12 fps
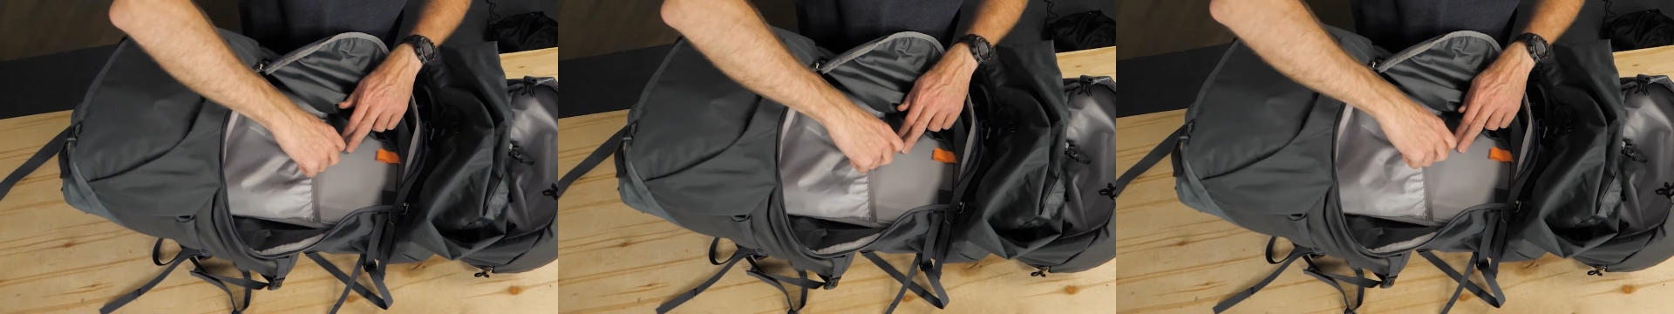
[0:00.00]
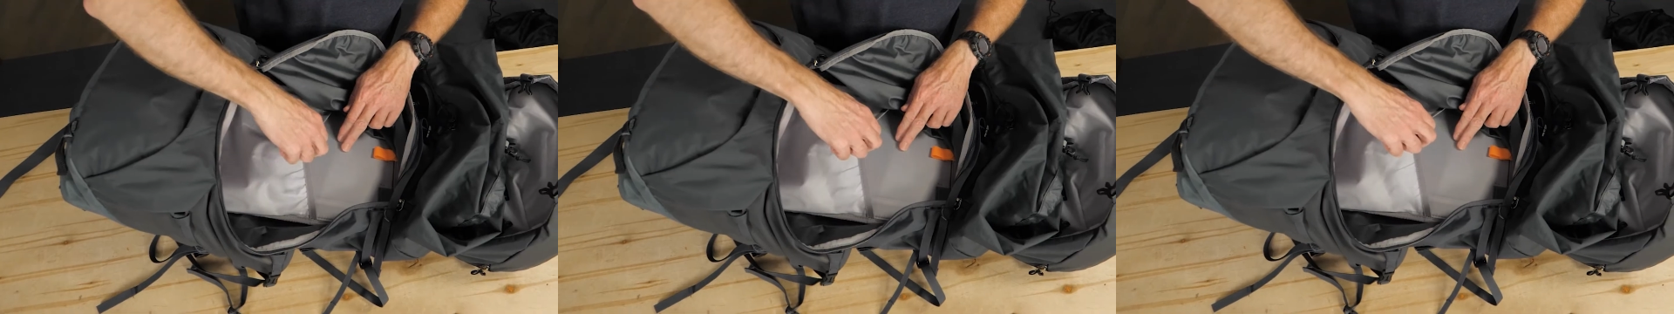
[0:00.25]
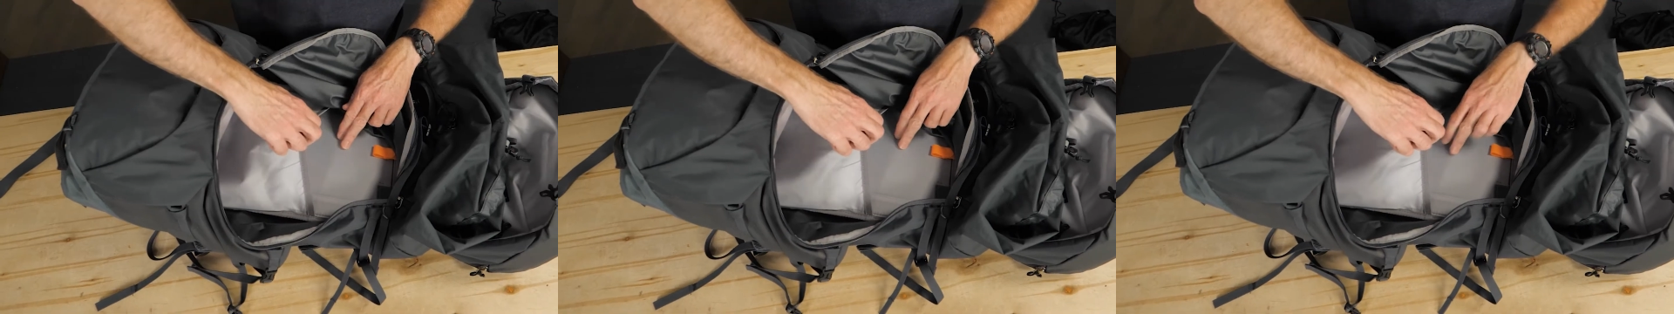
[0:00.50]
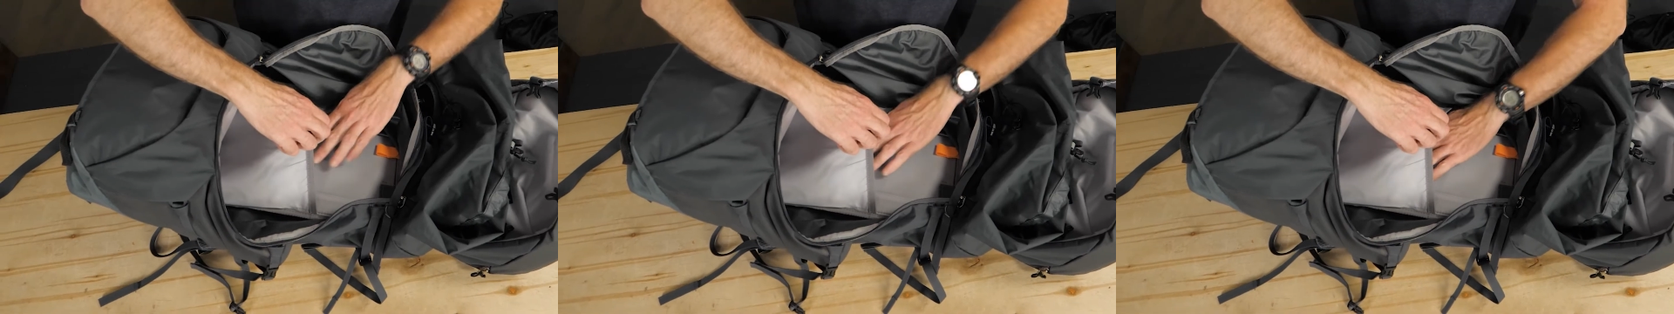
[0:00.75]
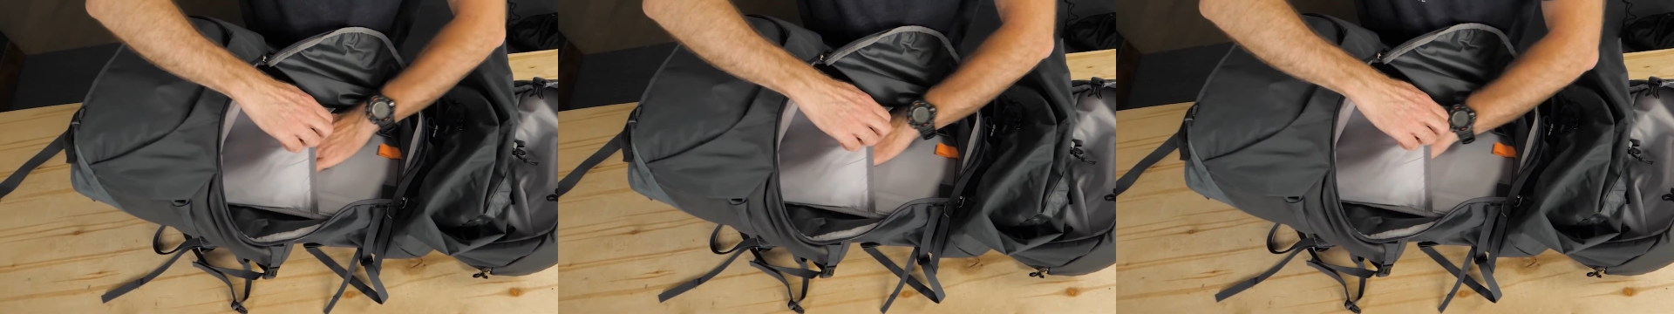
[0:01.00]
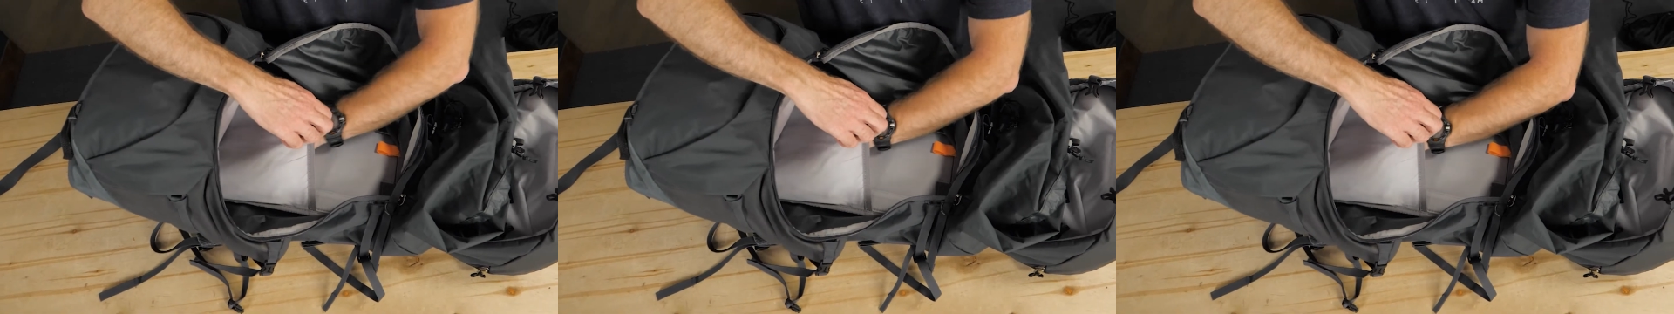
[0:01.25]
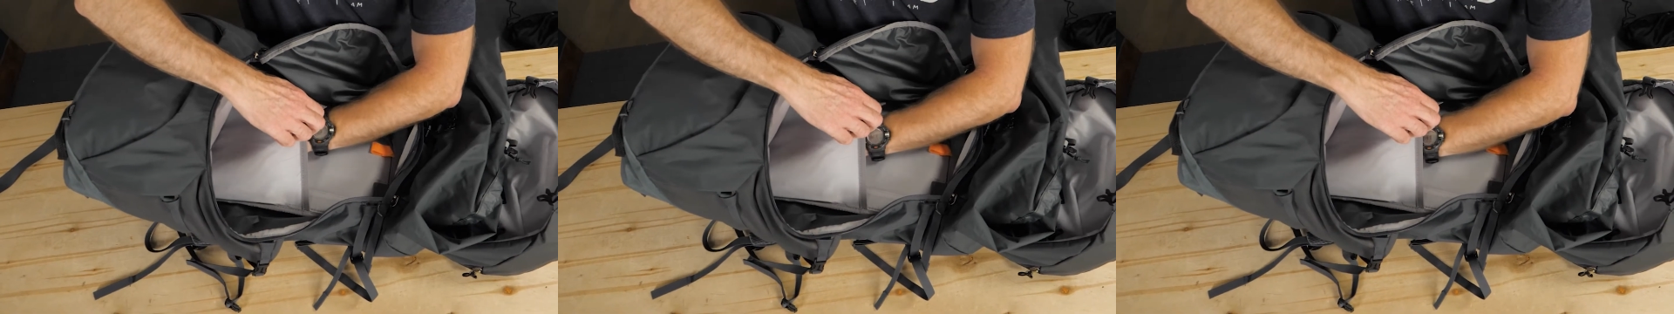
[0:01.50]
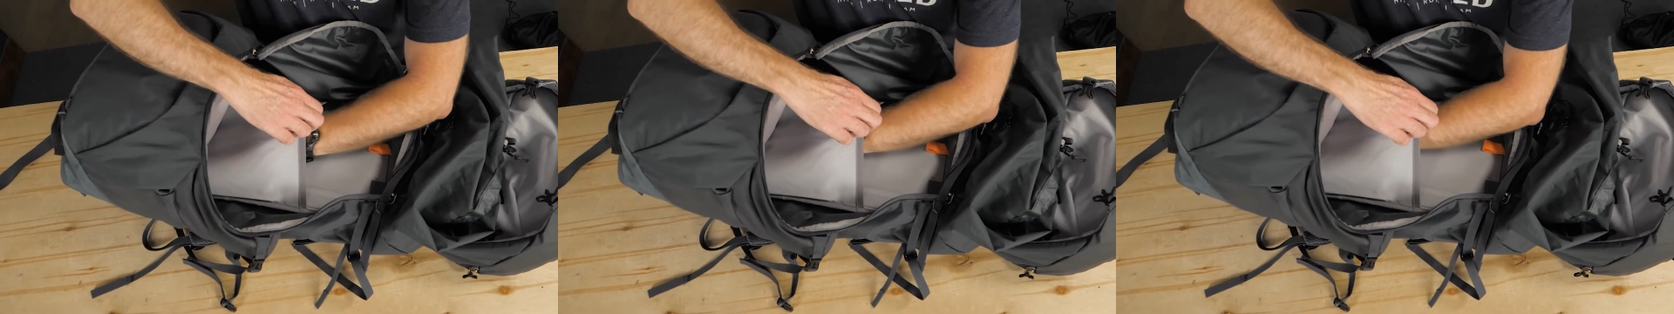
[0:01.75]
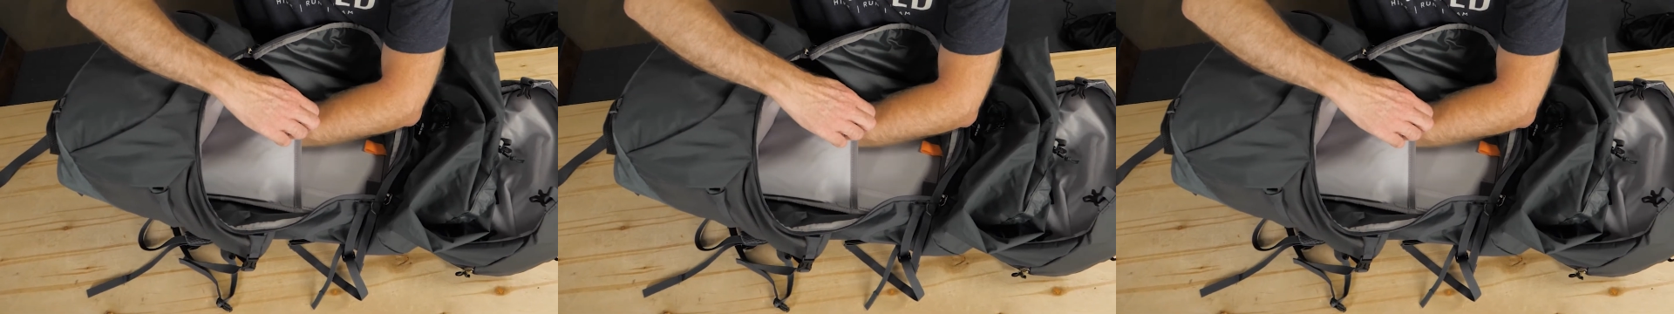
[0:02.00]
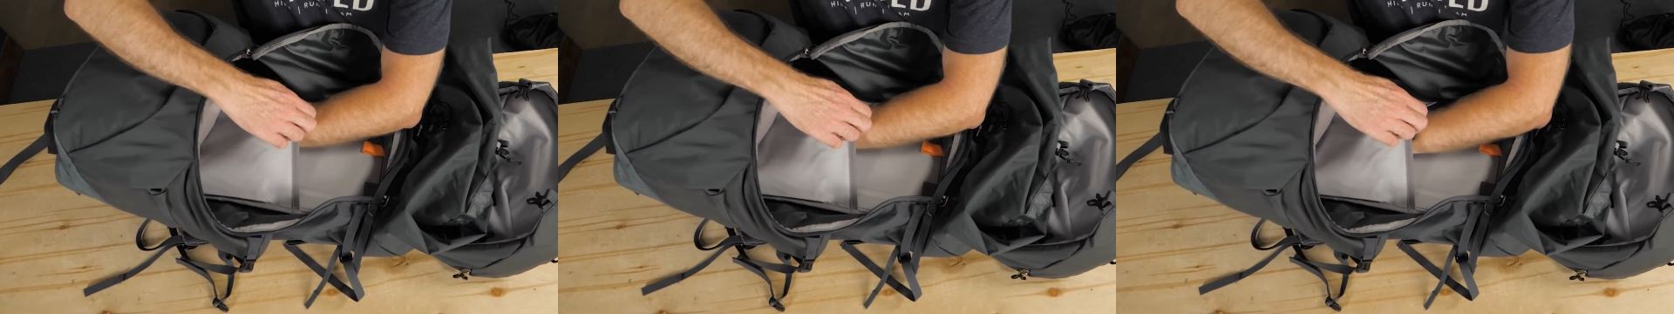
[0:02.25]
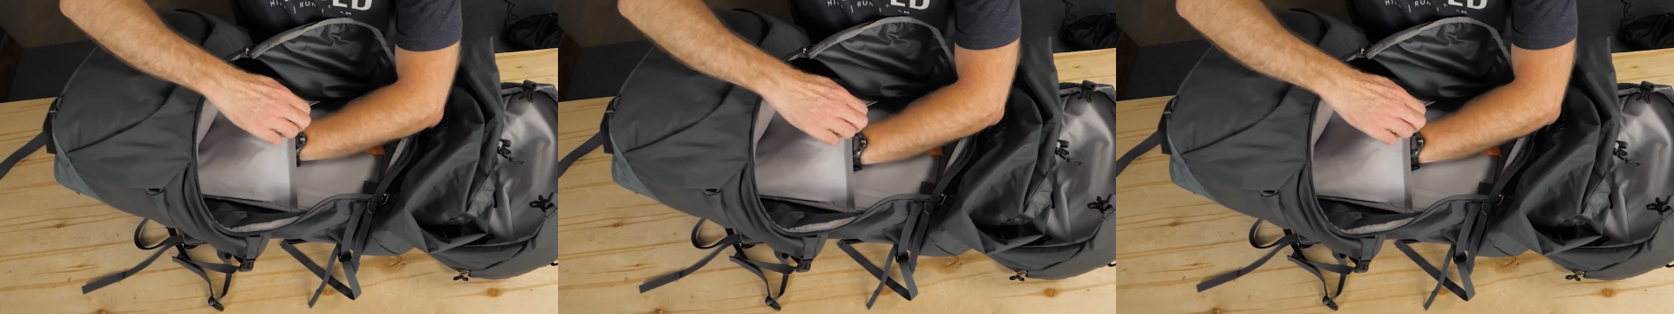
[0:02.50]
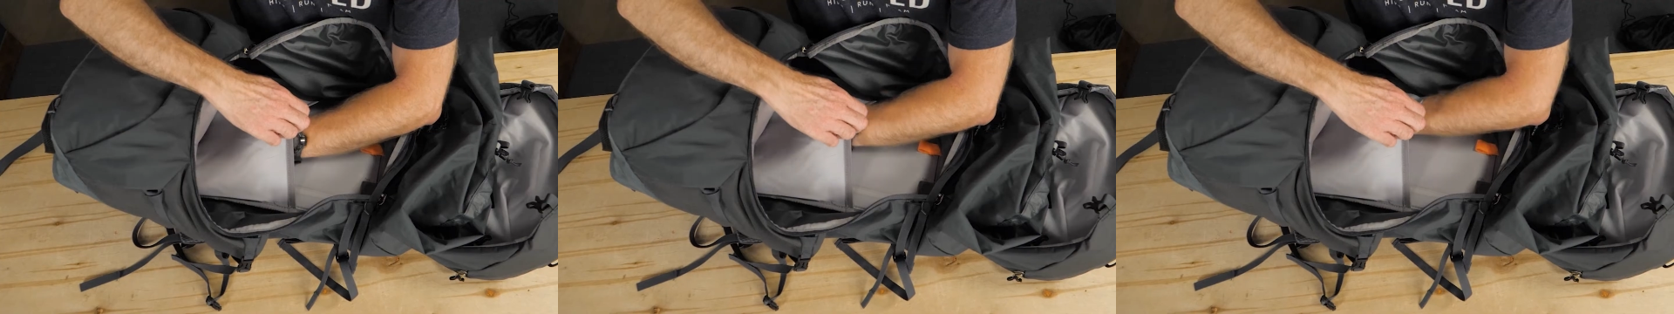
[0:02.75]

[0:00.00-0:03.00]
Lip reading: Nobody's mouth can be seen.